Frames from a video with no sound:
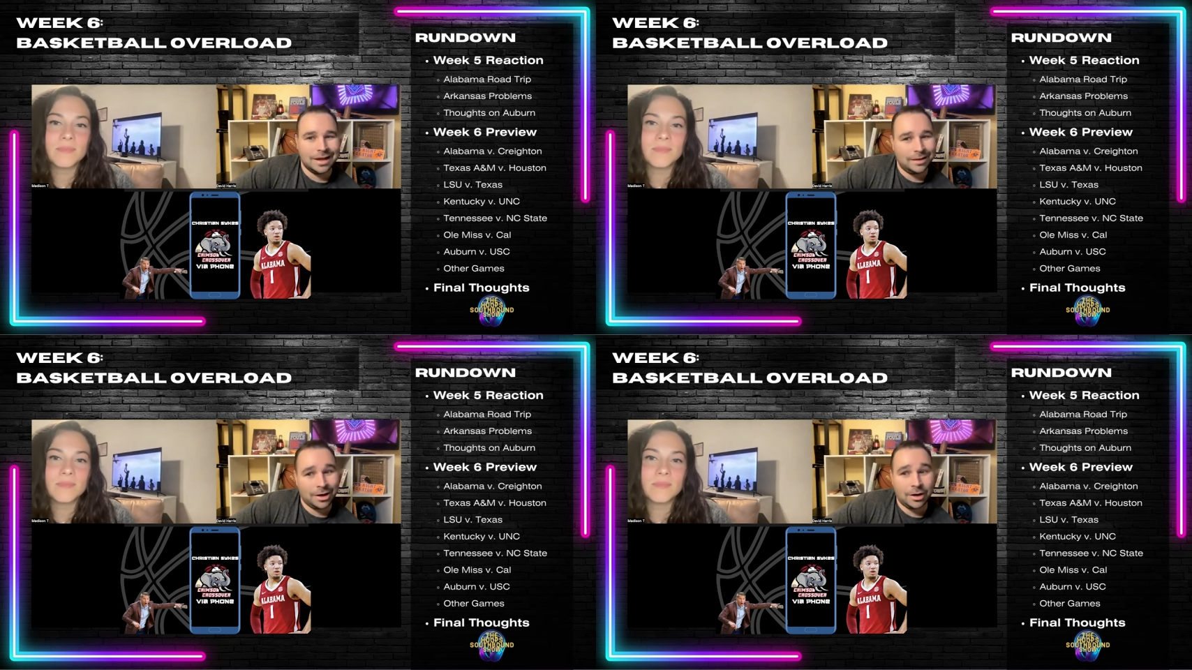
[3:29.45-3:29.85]

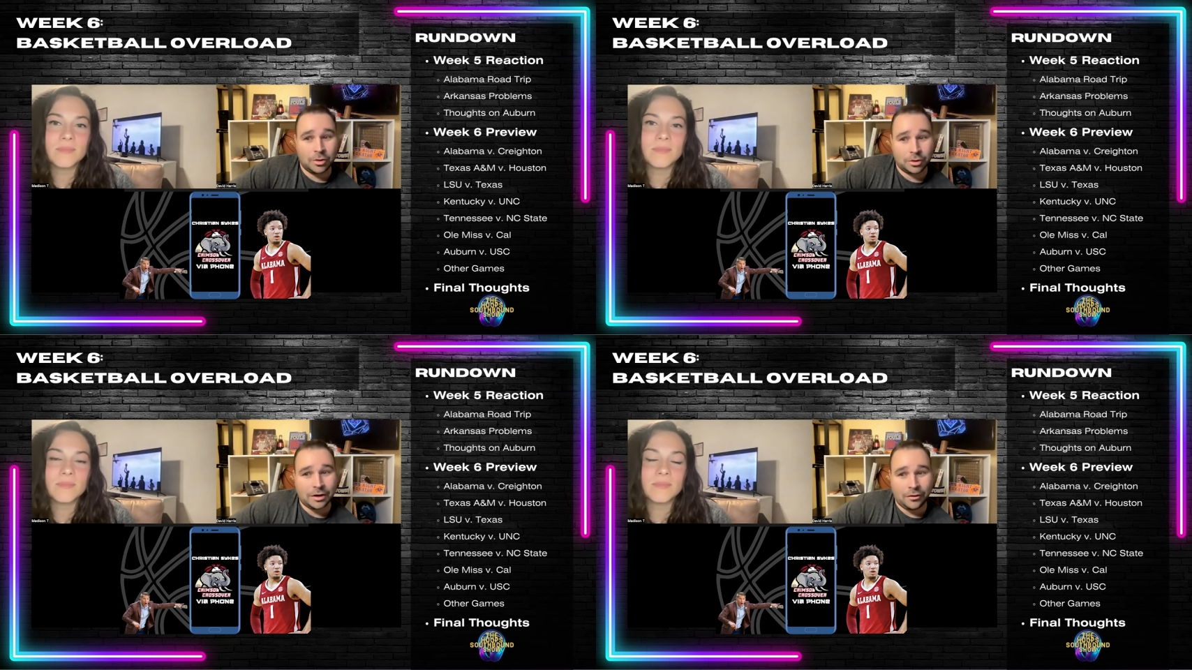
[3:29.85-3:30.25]
Speaker 1: I'm gonna go
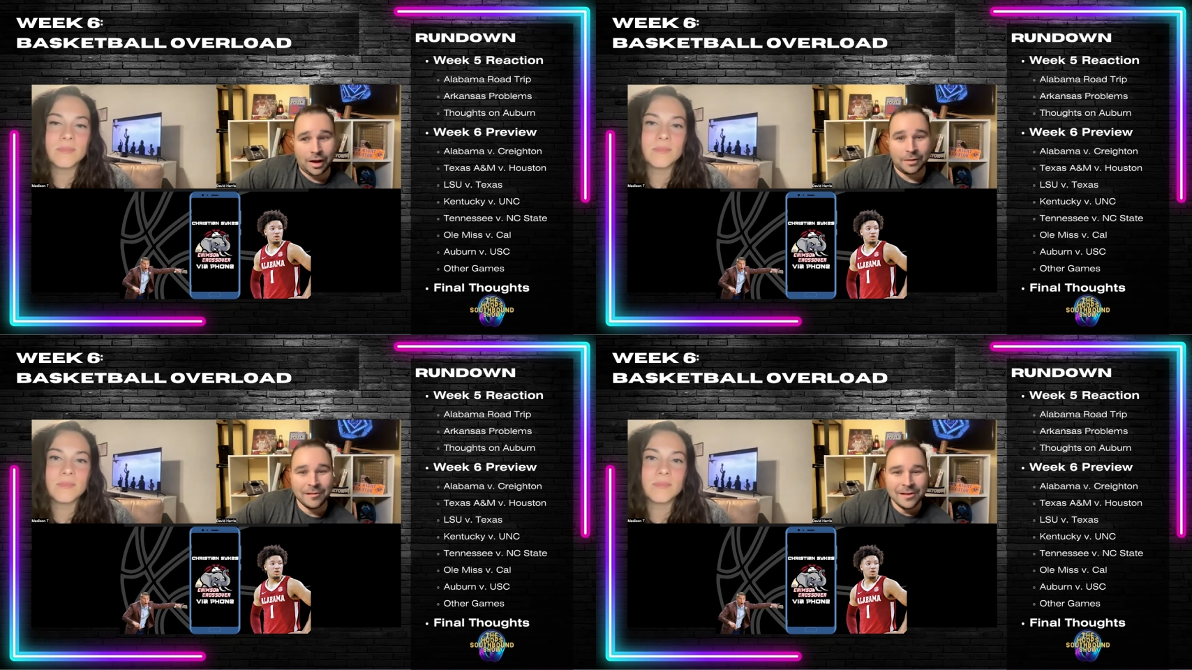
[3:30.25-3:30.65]
North
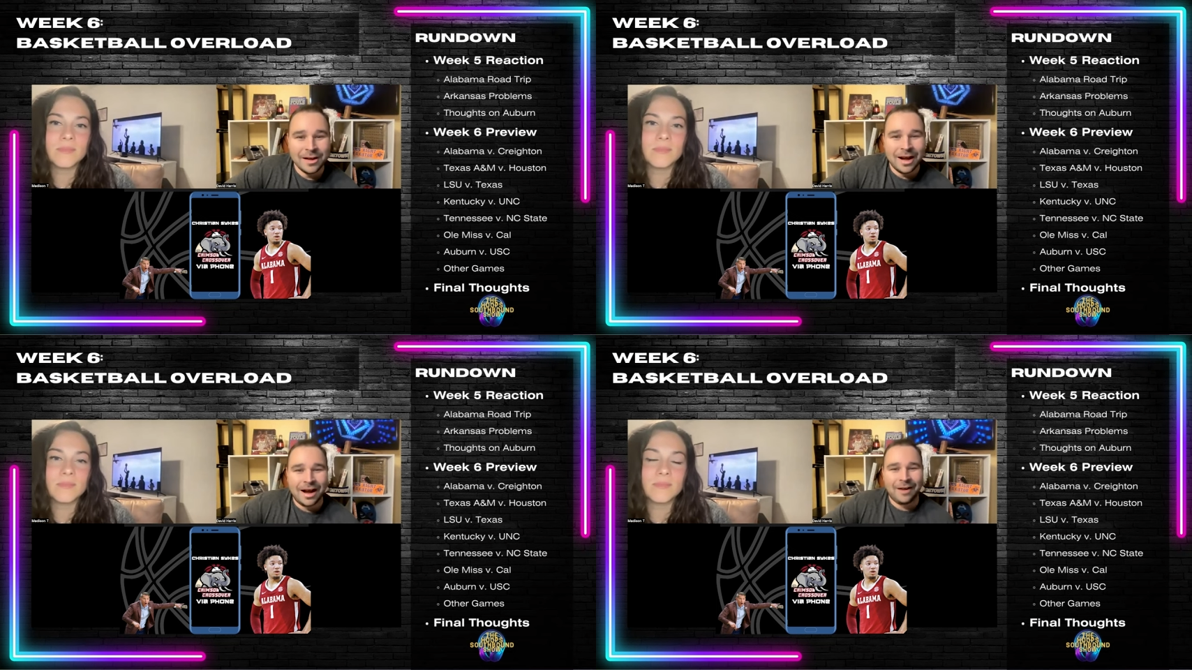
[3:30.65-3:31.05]
Carolina.
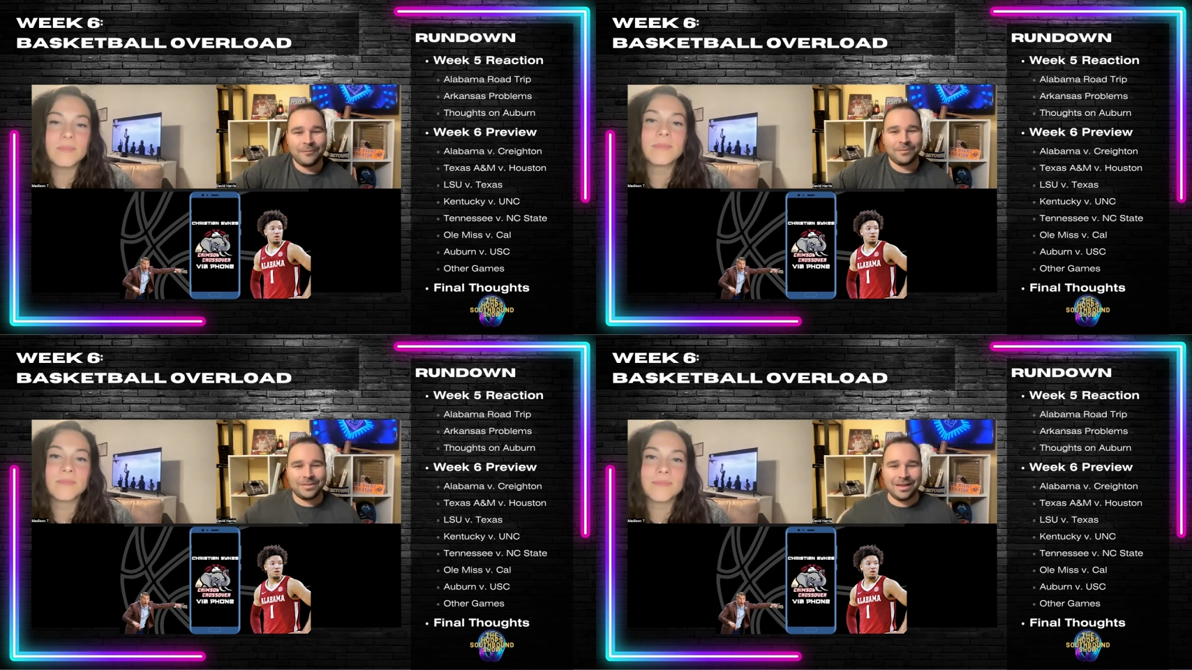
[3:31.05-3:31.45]

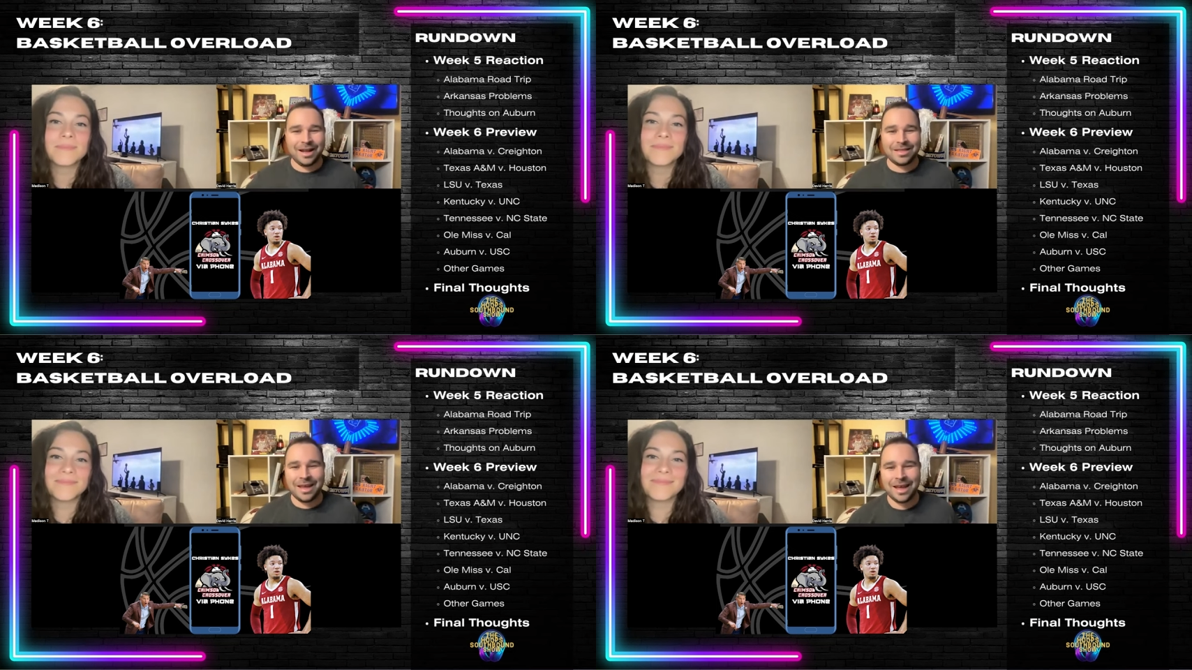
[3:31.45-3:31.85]
Um,
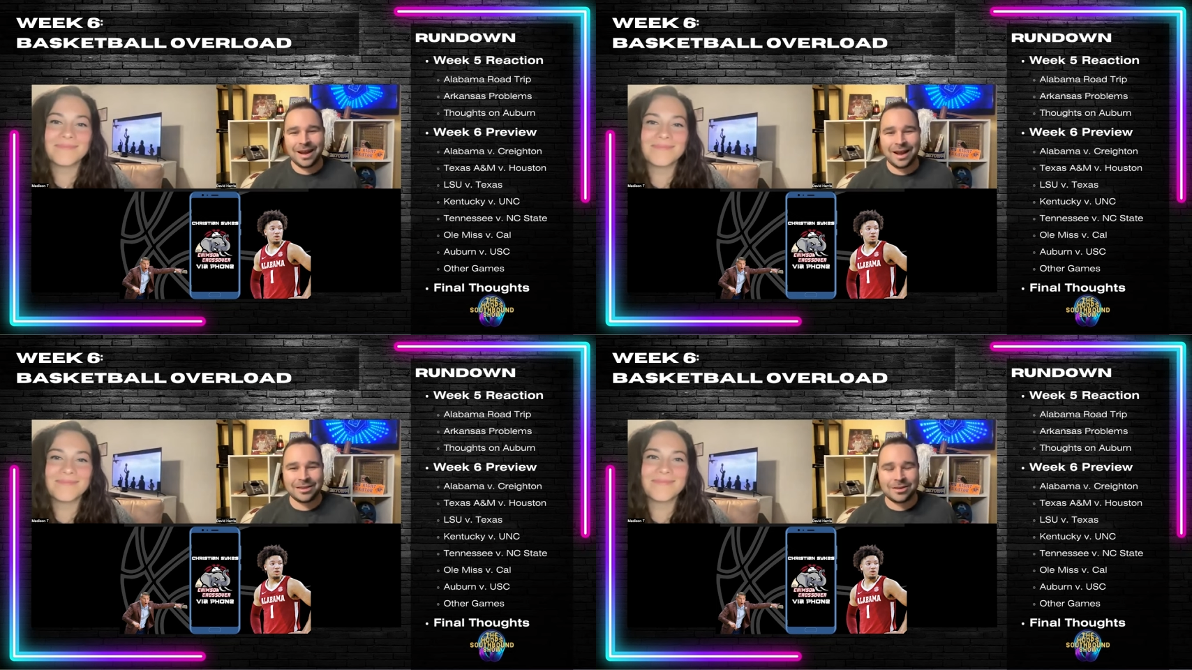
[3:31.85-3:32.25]
not that I